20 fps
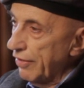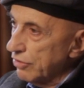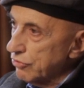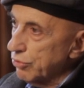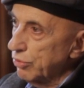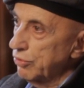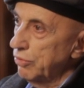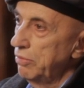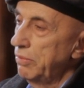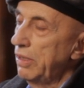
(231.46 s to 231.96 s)

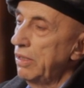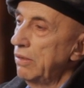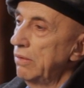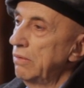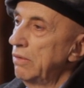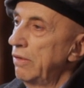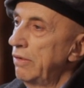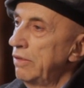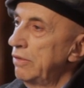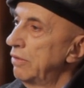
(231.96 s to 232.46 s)
that's what we mean.
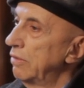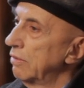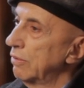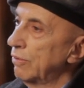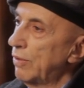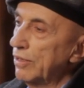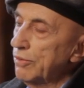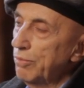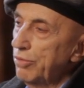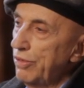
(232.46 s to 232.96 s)
The
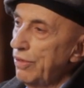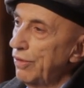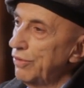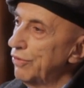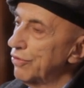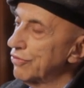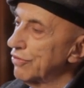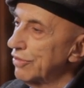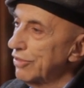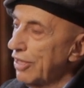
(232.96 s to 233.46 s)
quantum theory
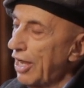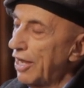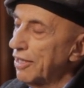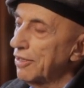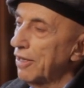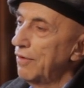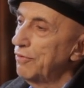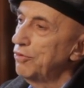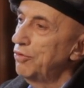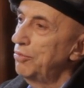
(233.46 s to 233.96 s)
does
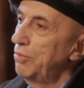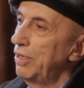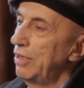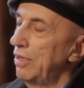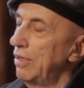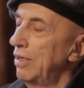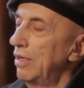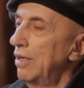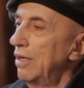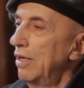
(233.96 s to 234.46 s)
not have to
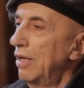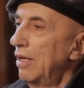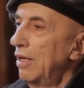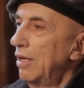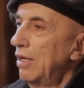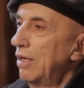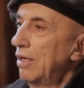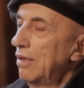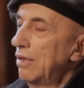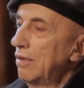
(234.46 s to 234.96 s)
be
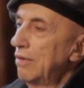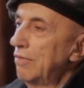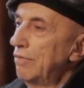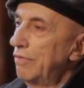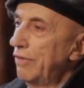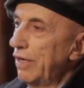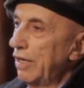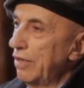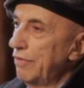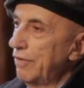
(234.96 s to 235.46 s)

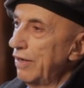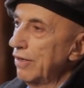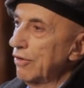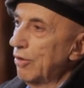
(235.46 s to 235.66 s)
very, very